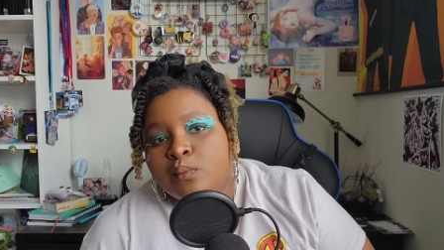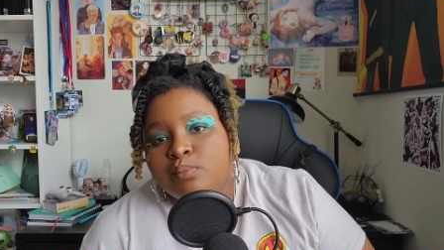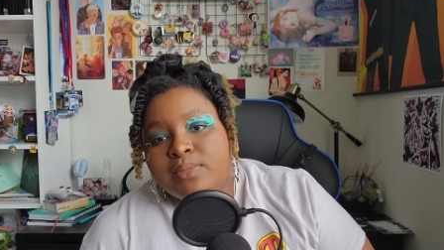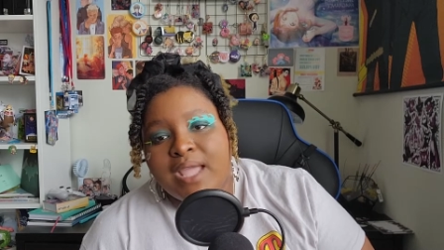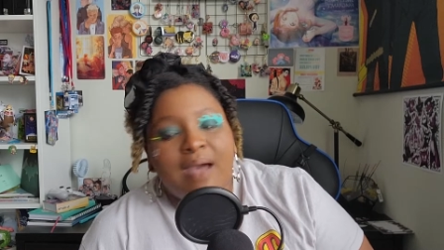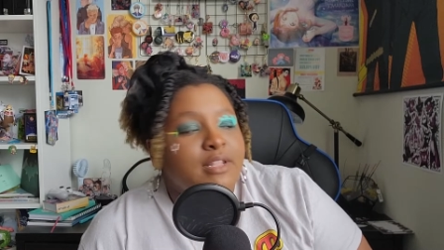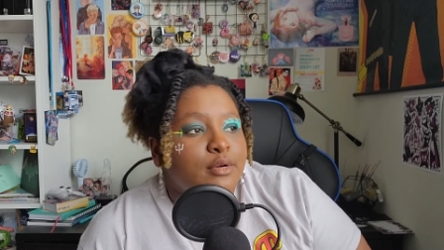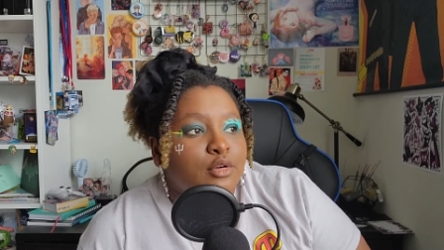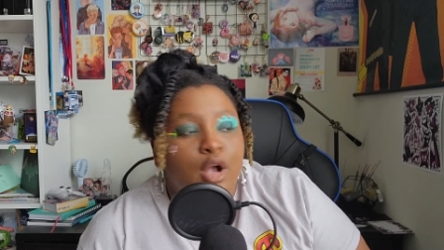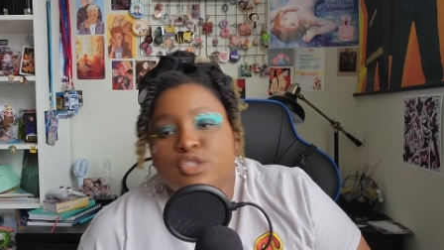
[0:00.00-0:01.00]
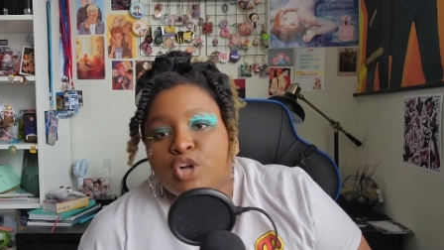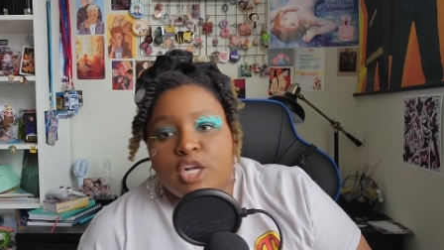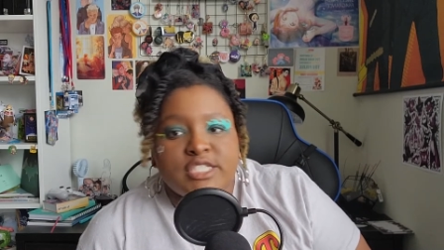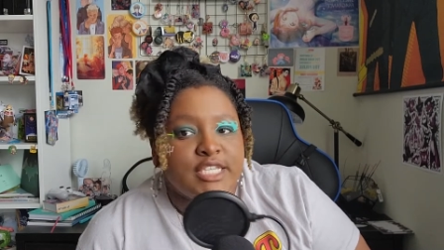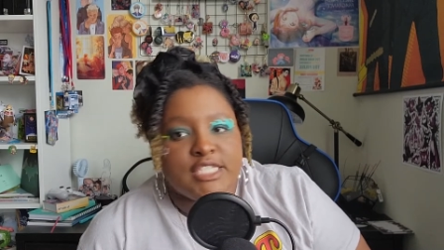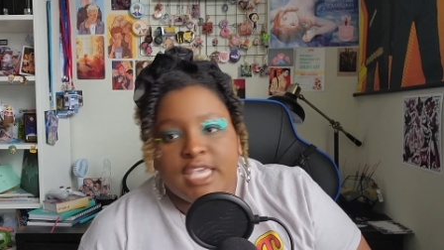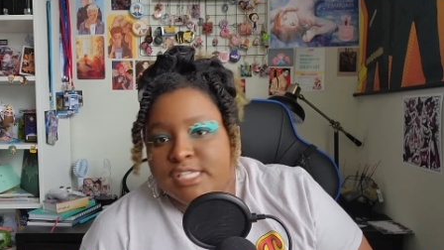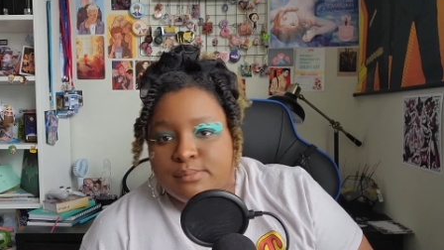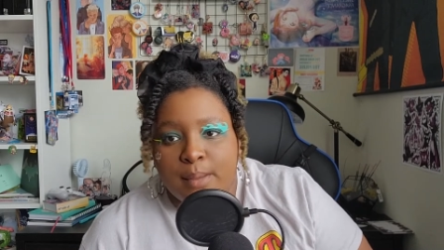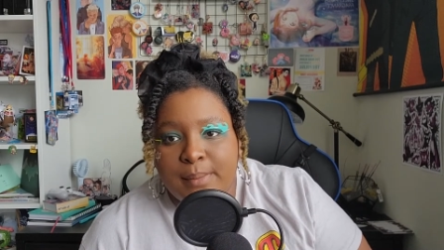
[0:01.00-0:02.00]
They have a little crush, kiss
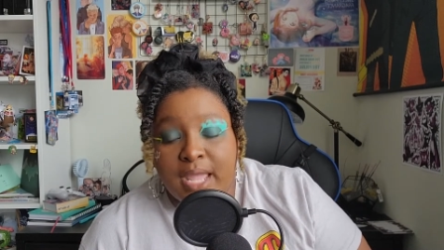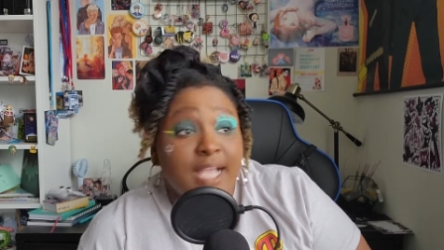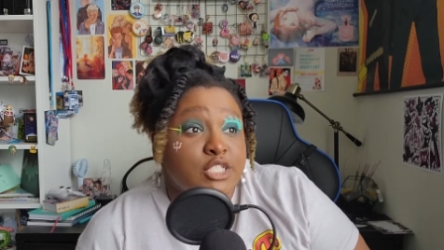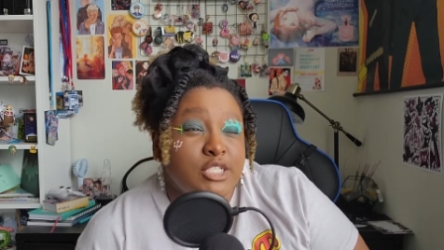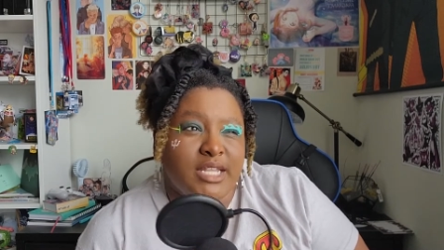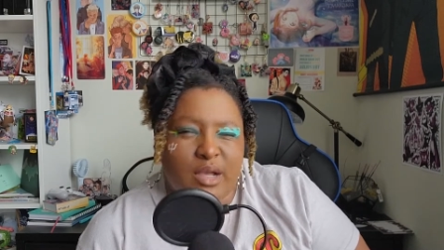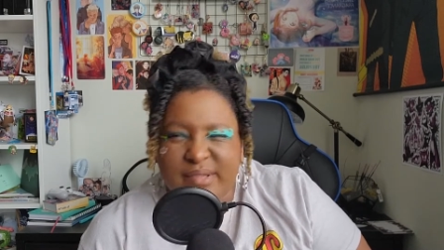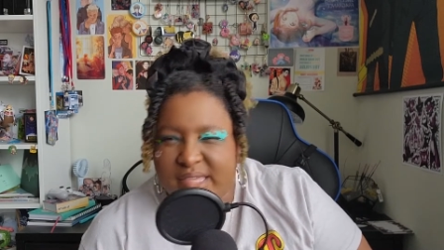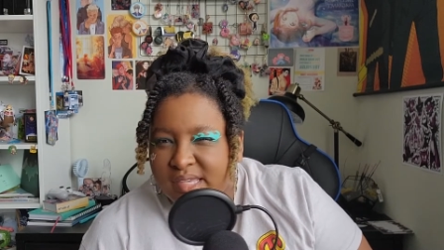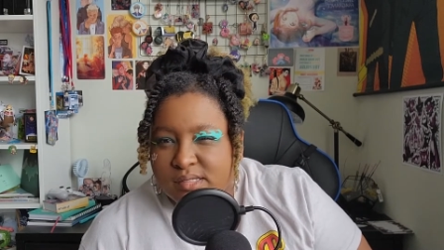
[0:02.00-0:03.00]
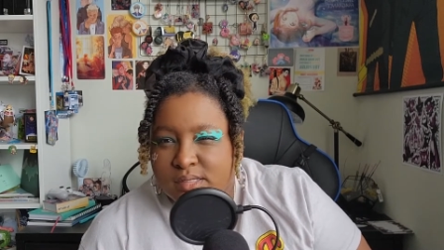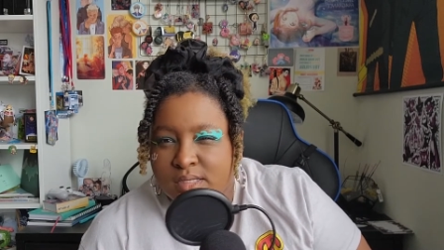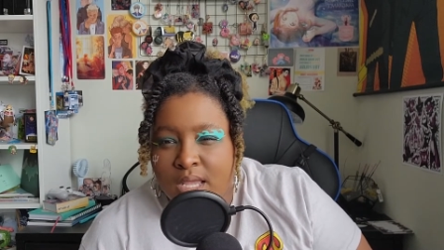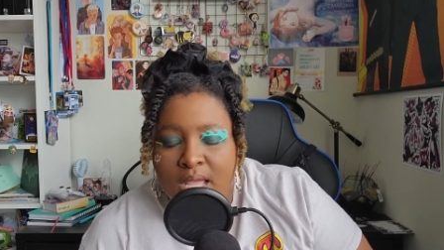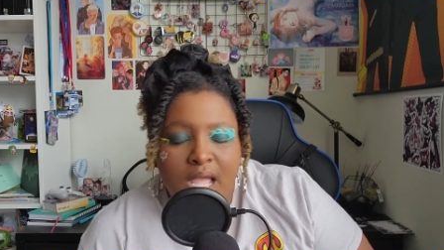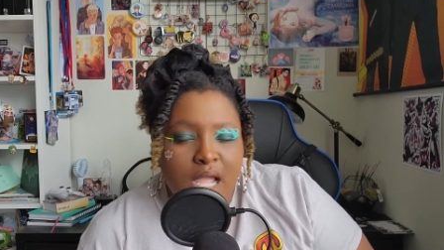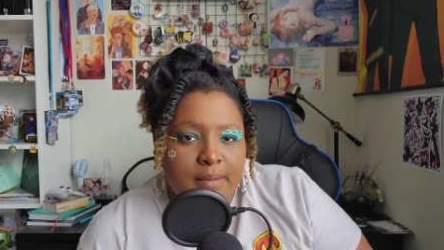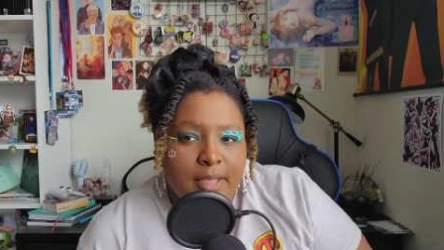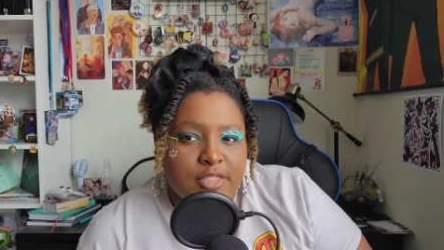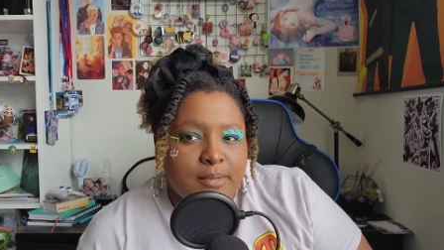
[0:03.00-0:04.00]
moment. Actually, they don't kiss,
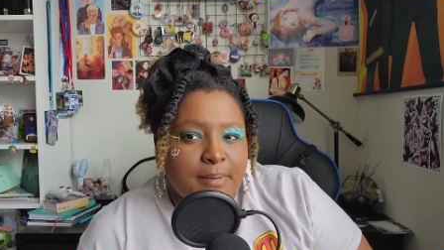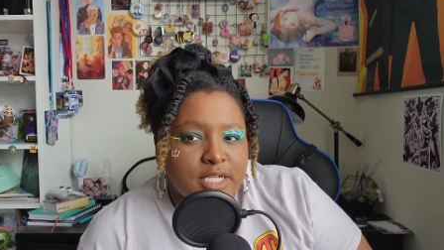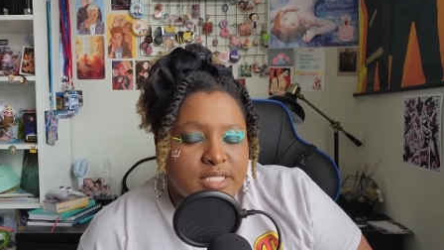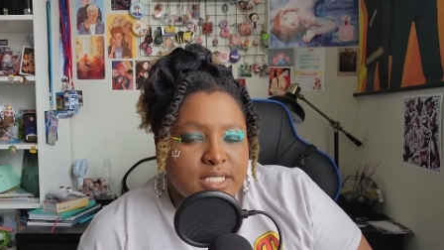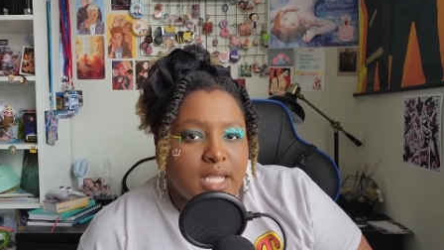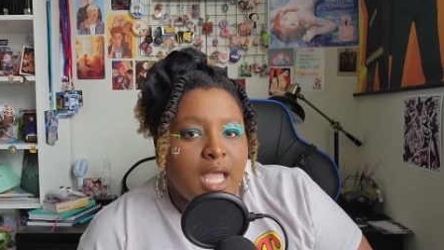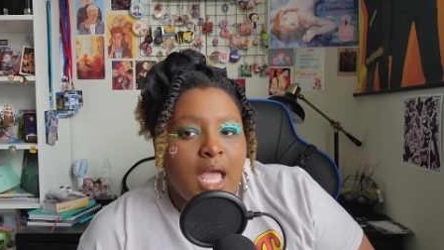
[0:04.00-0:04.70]
Annabeth and Percy.